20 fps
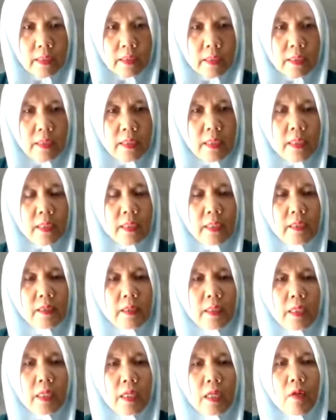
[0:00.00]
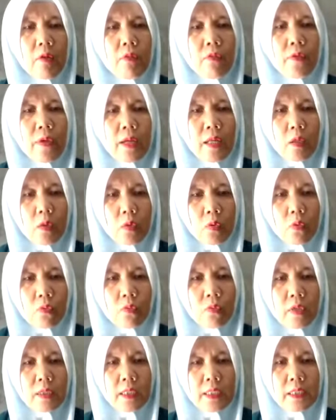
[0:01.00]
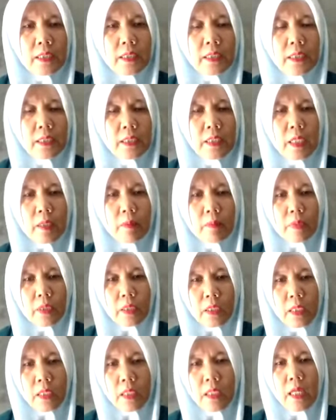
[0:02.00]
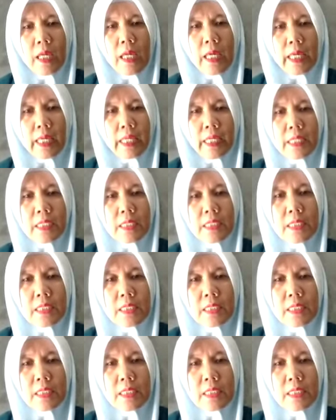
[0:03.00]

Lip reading: The critical value for the T table is